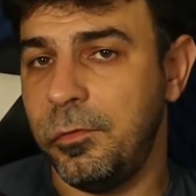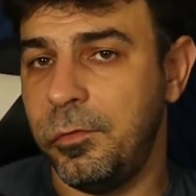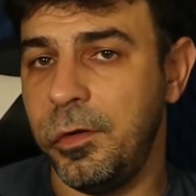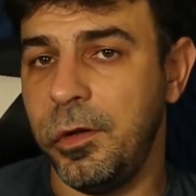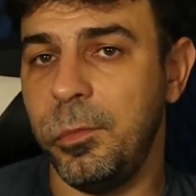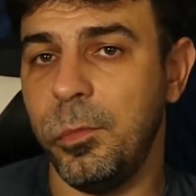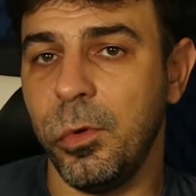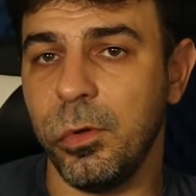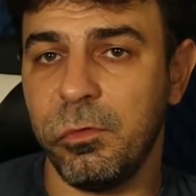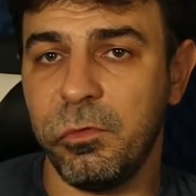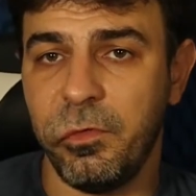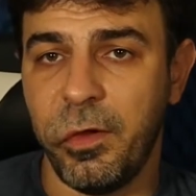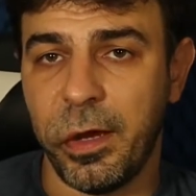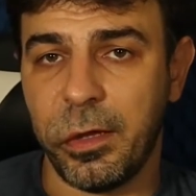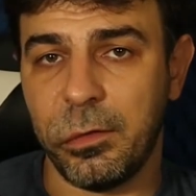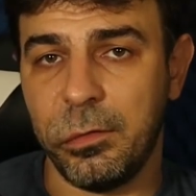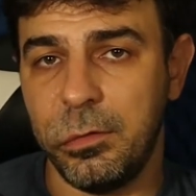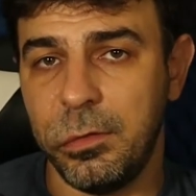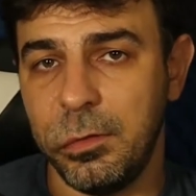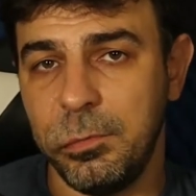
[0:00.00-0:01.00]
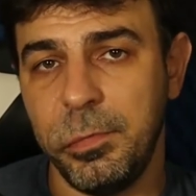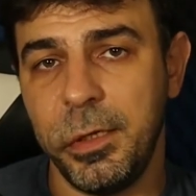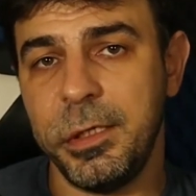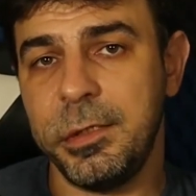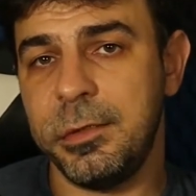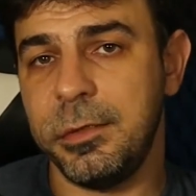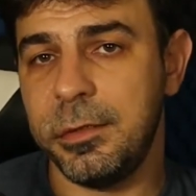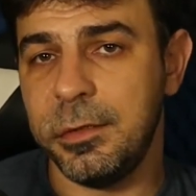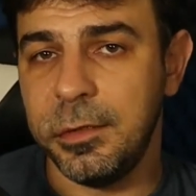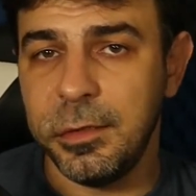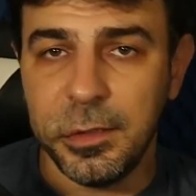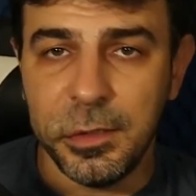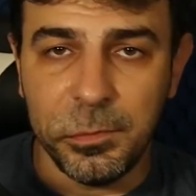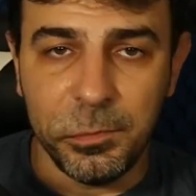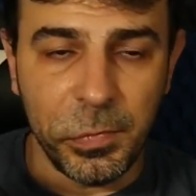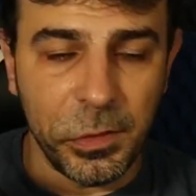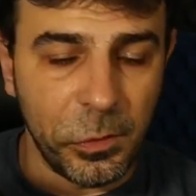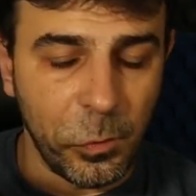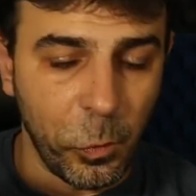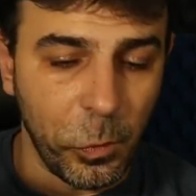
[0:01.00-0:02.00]
Fremont factory basically
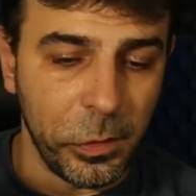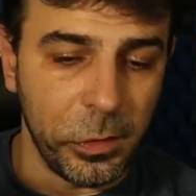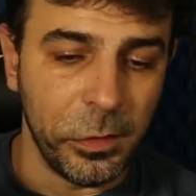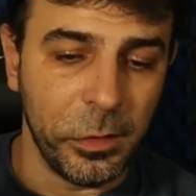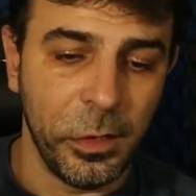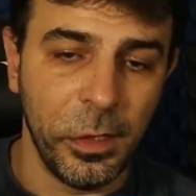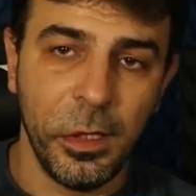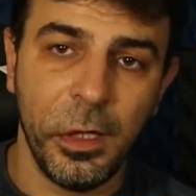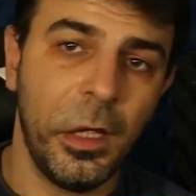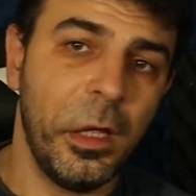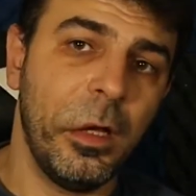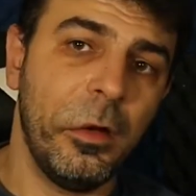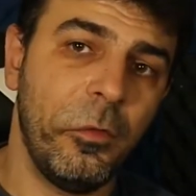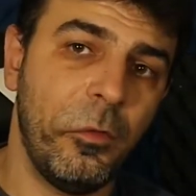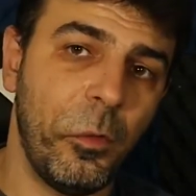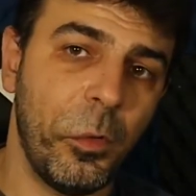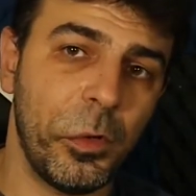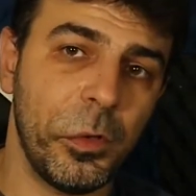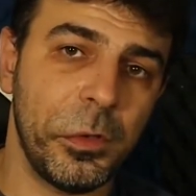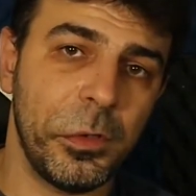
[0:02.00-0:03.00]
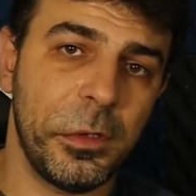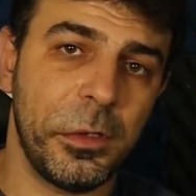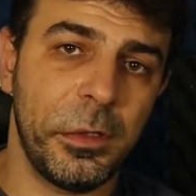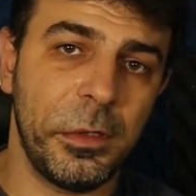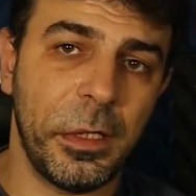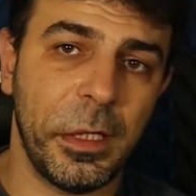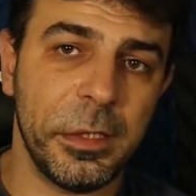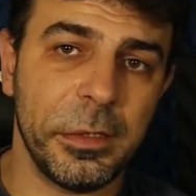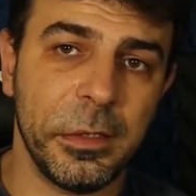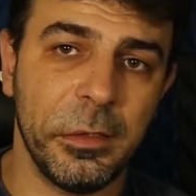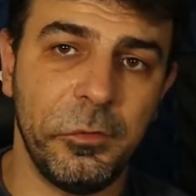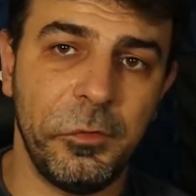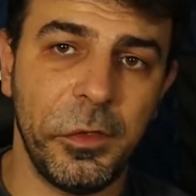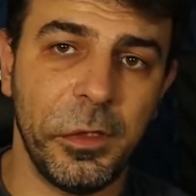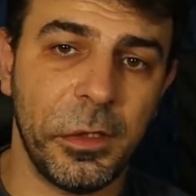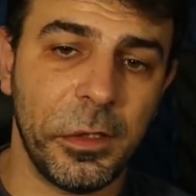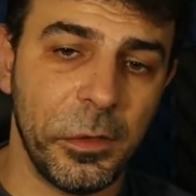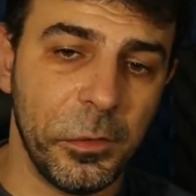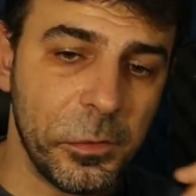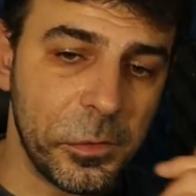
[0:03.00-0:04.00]
in between for Tesla
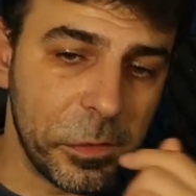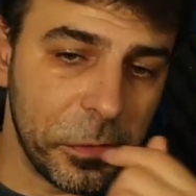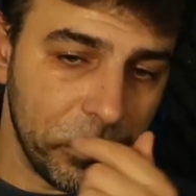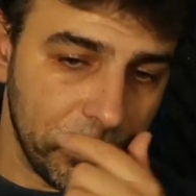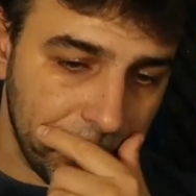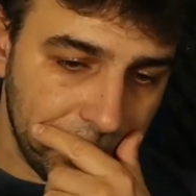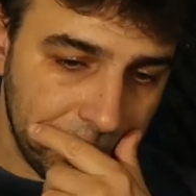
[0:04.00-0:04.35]
vehicles.